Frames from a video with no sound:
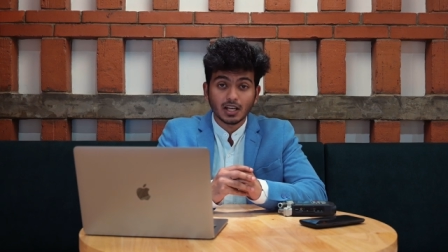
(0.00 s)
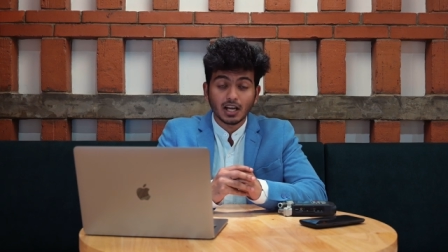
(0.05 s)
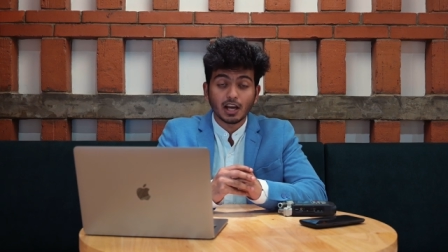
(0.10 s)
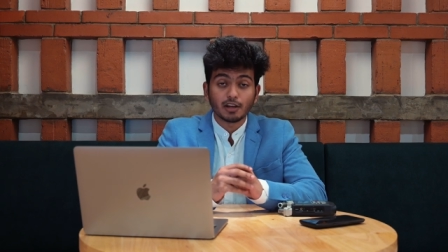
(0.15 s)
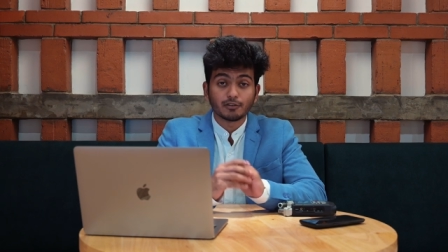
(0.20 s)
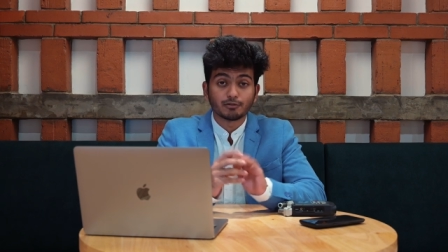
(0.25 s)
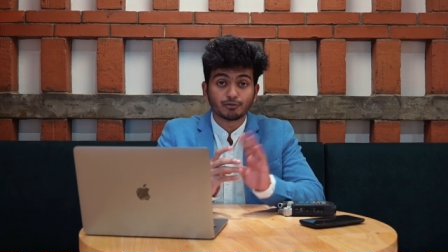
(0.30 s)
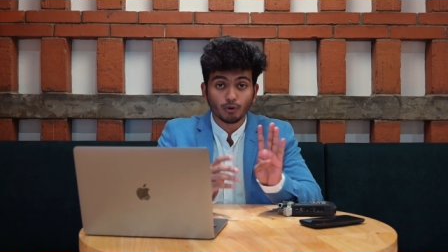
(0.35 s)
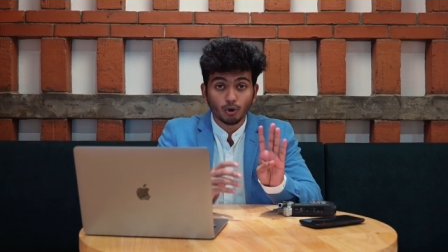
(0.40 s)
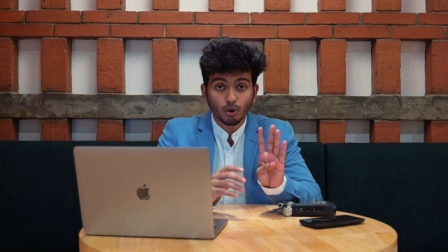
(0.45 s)

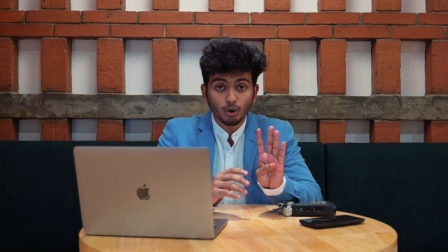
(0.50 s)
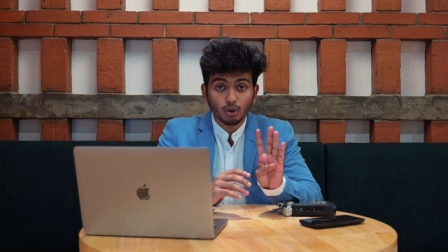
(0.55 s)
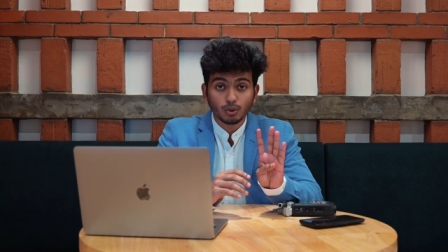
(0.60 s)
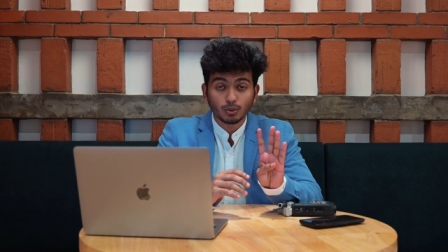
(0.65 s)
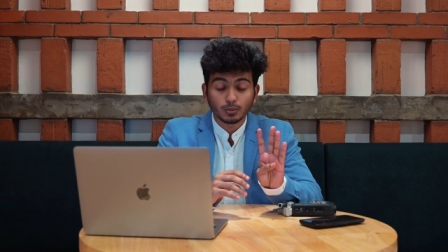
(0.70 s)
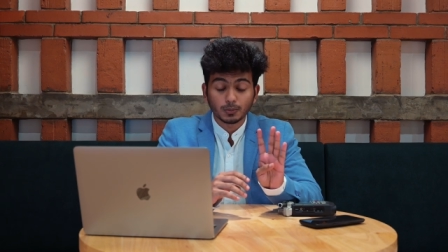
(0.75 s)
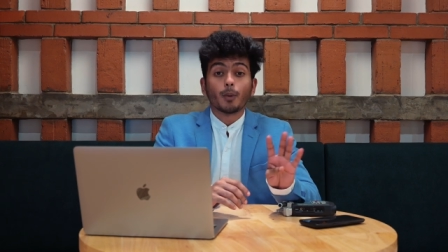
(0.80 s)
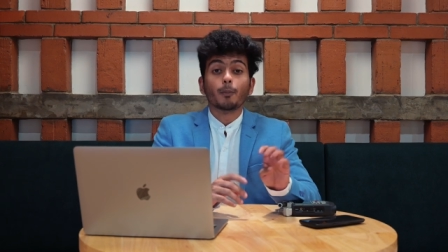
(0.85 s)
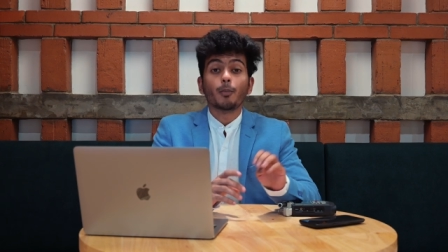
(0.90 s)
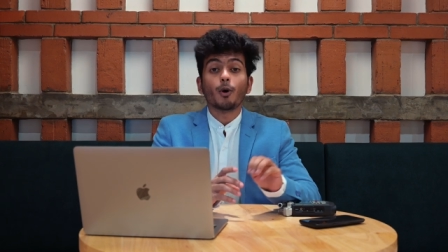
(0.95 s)
and four
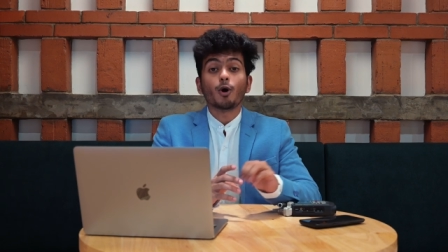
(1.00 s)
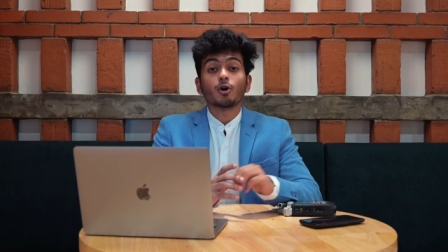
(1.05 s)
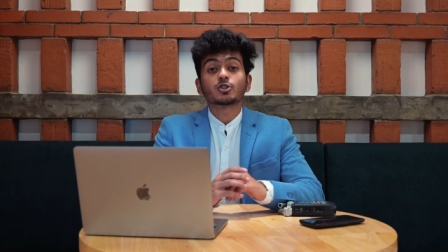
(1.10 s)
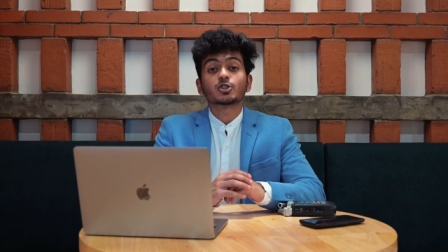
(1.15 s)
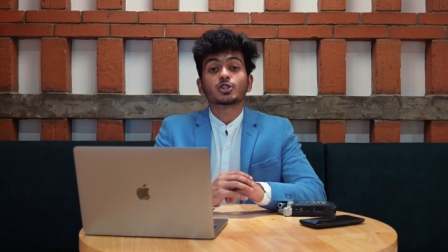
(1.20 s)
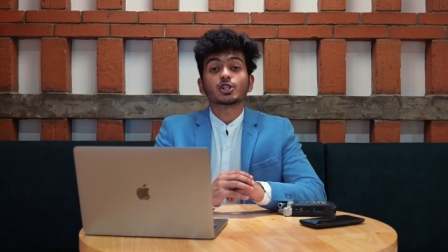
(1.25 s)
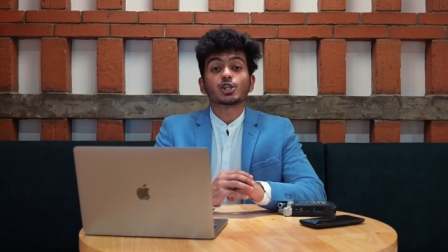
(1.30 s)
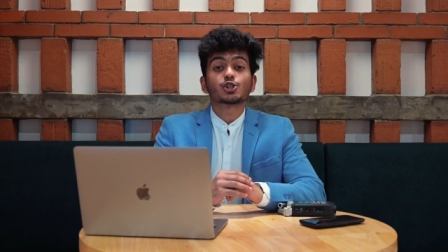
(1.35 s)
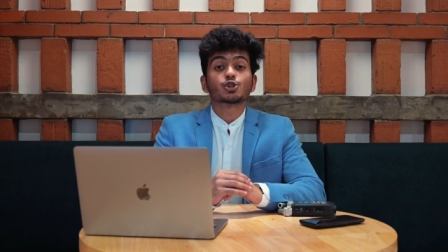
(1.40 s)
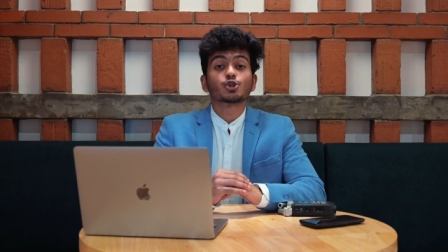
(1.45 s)

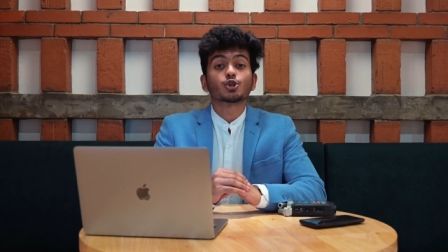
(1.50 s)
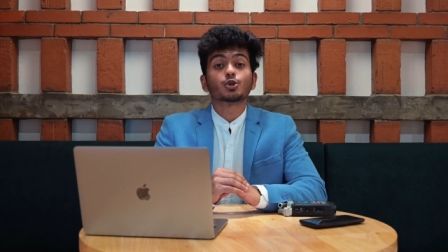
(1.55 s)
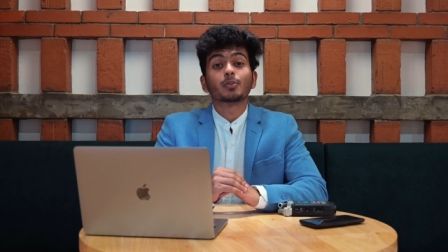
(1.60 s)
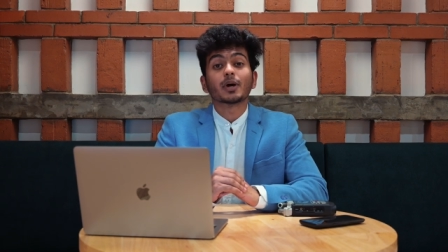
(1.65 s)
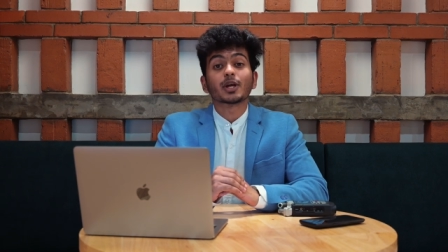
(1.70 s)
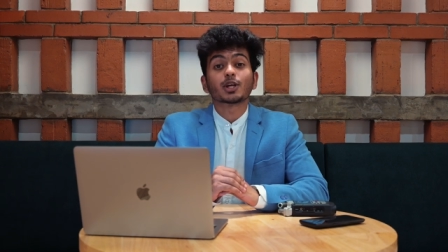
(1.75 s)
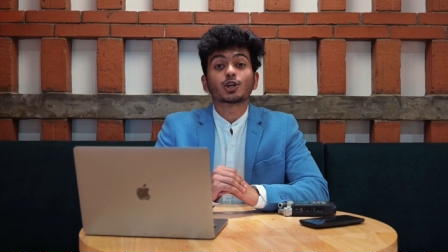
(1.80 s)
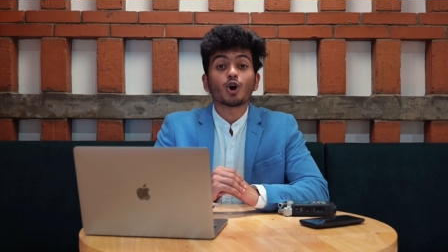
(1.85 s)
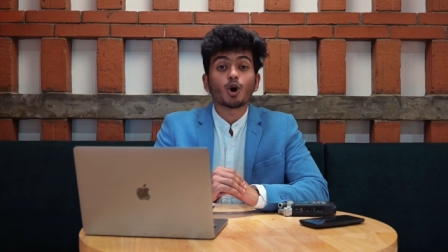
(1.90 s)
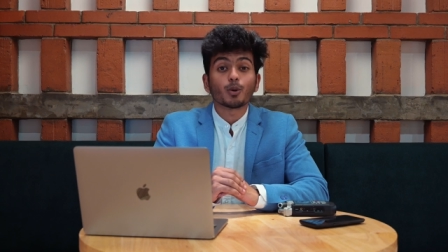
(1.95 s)
Bonds issued
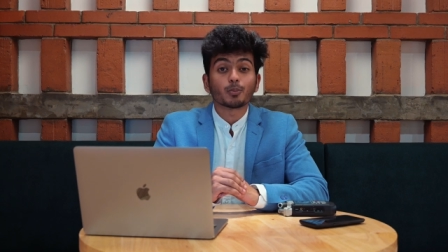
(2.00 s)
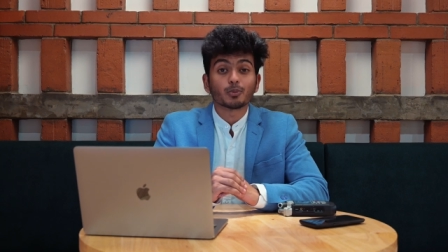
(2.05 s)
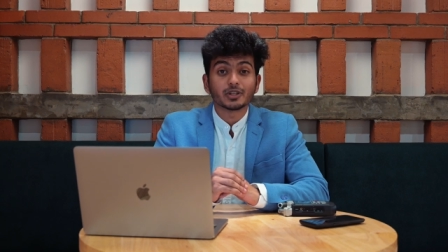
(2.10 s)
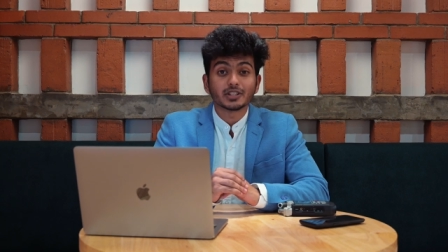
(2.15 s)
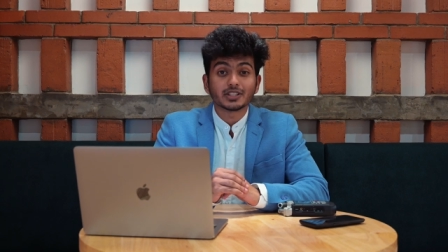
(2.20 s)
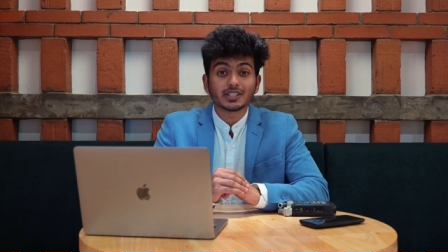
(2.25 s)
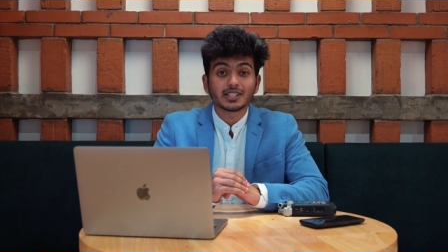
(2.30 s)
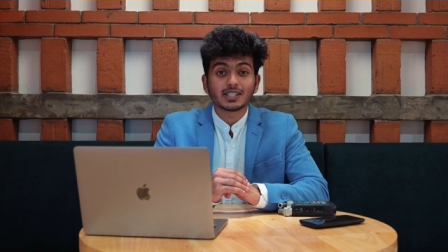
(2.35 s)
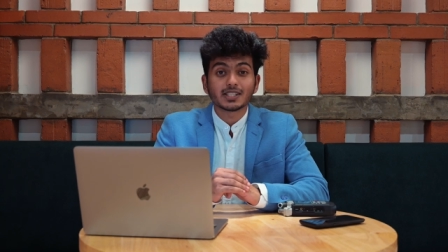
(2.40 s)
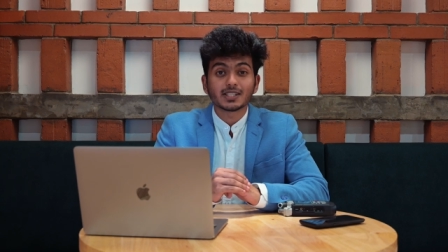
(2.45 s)
by
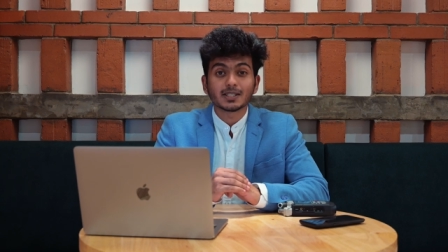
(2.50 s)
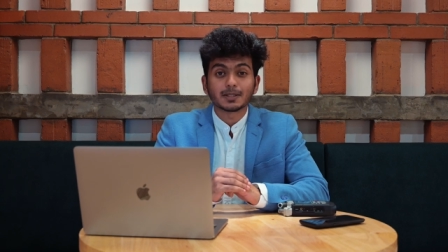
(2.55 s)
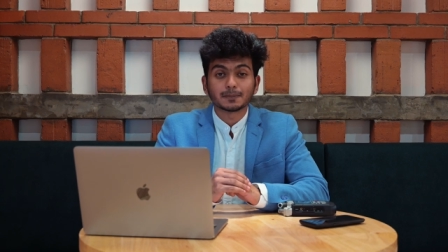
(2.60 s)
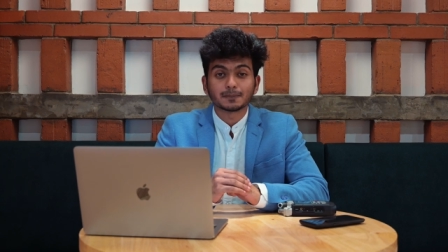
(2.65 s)
corporates.